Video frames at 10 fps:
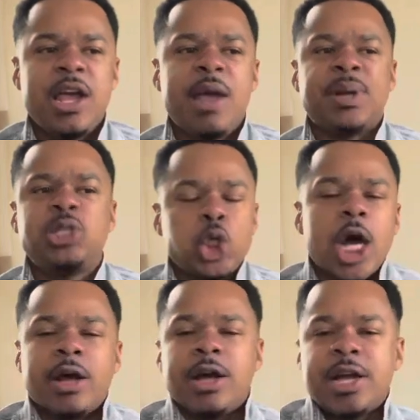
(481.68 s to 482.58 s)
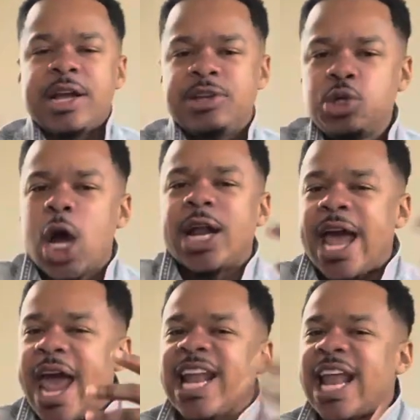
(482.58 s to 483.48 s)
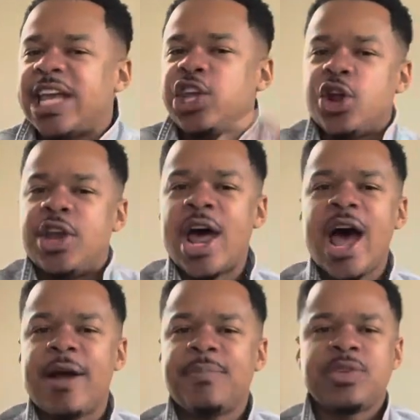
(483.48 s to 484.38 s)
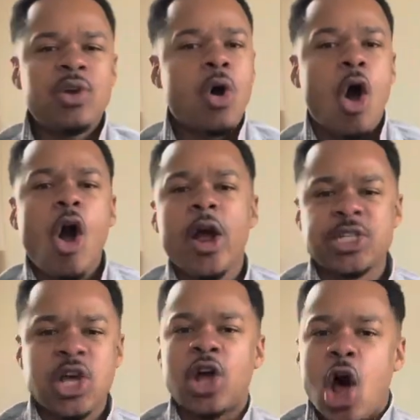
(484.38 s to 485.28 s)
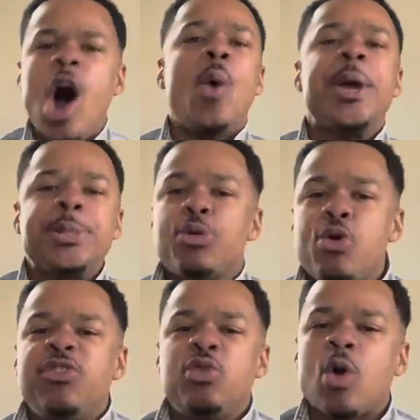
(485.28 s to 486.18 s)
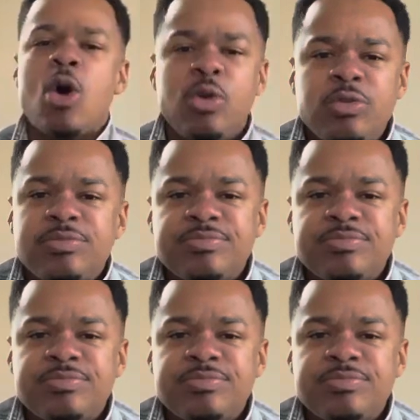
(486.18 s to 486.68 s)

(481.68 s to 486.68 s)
but you try to you try to act like you're not, your heart is gonna always prove you wrong